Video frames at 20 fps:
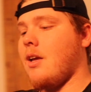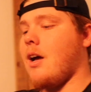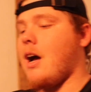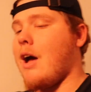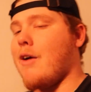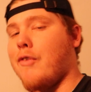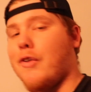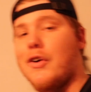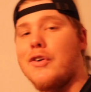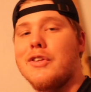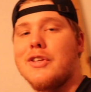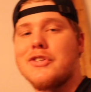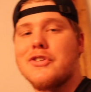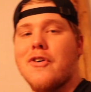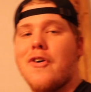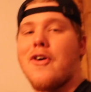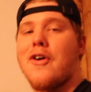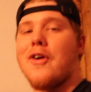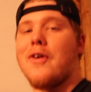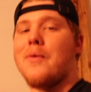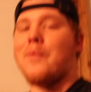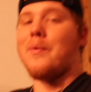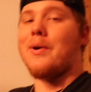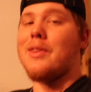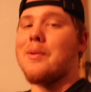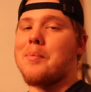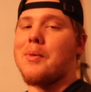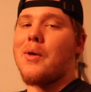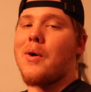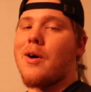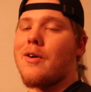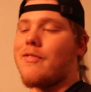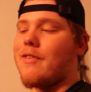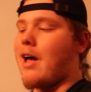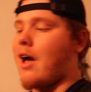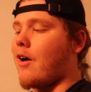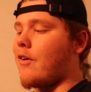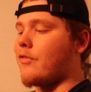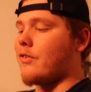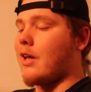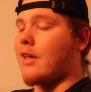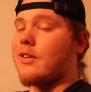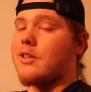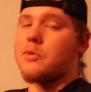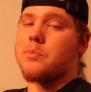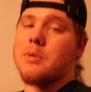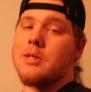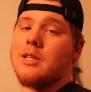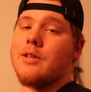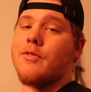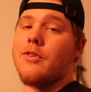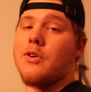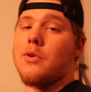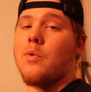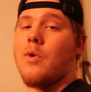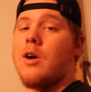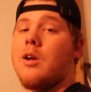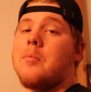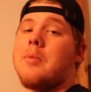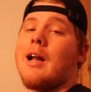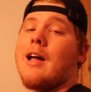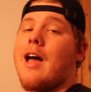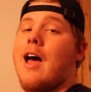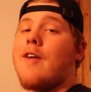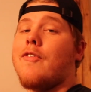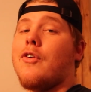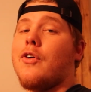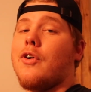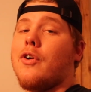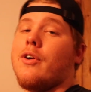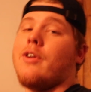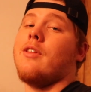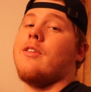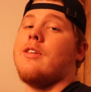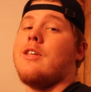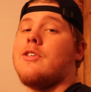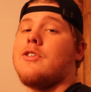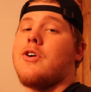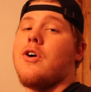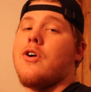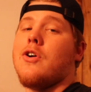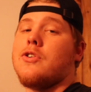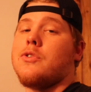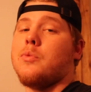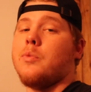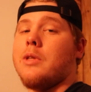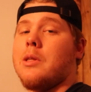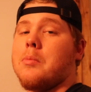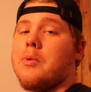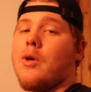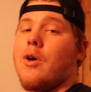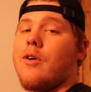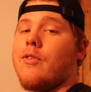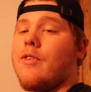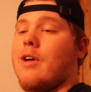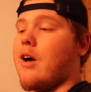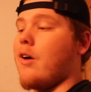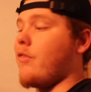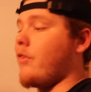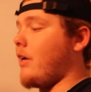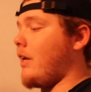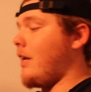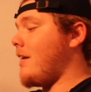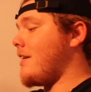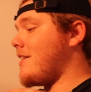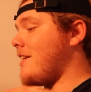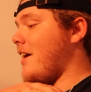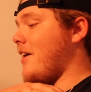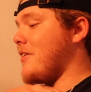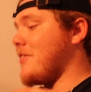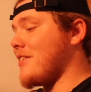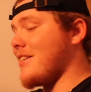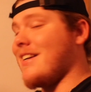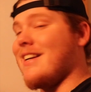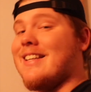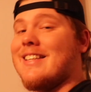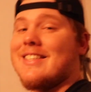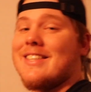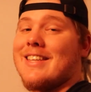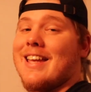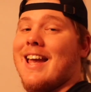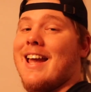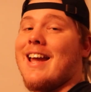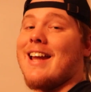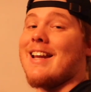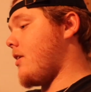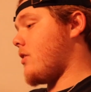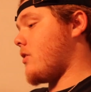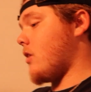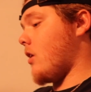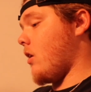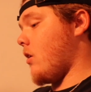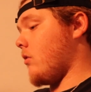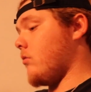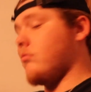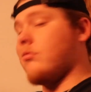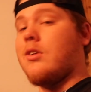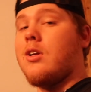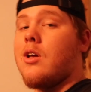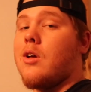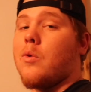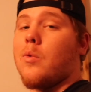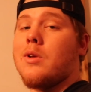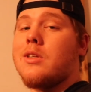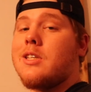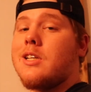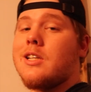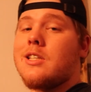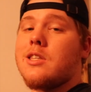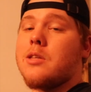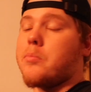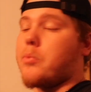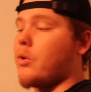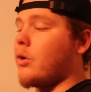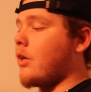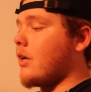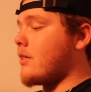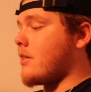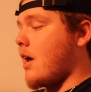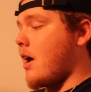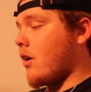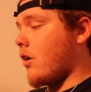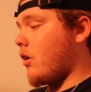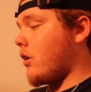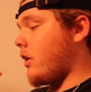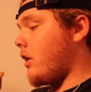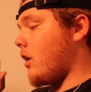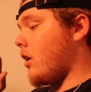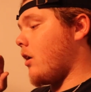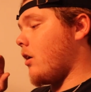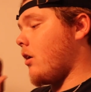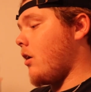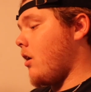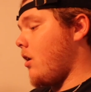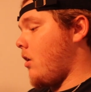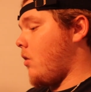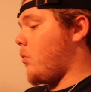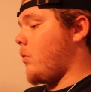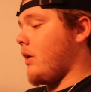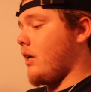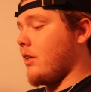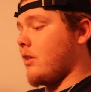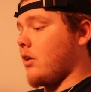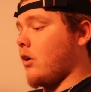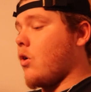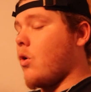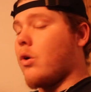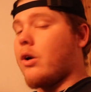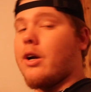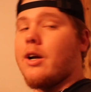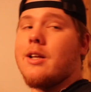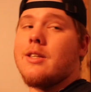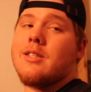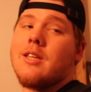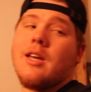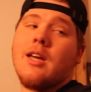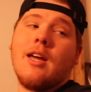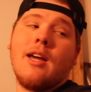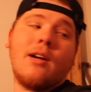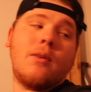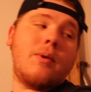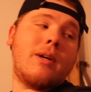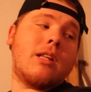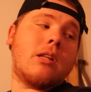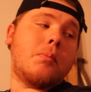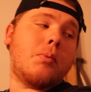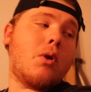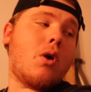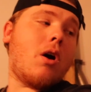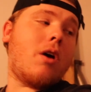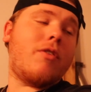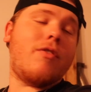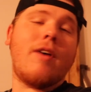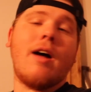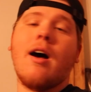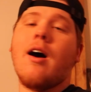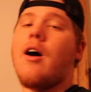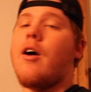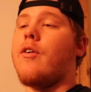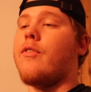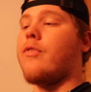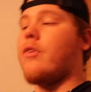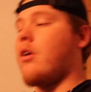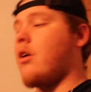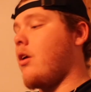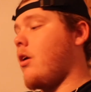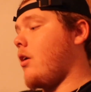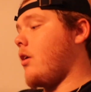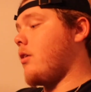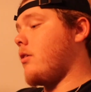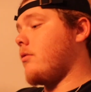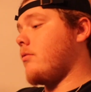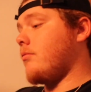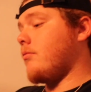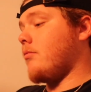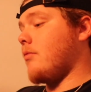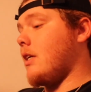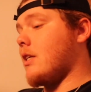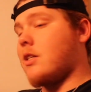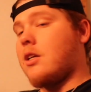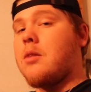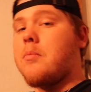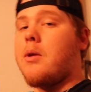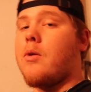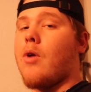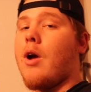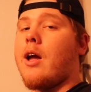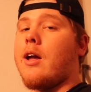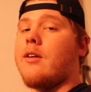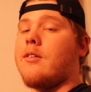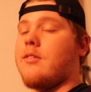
I've heard this car with a blow-off valve, not the specific one, but I have heard of these cars with a blow-off valve, and it sounds insane. So once he gets the Borla attack on here, we get the cold air intake, we get the blow-off valve, it's gonna be right.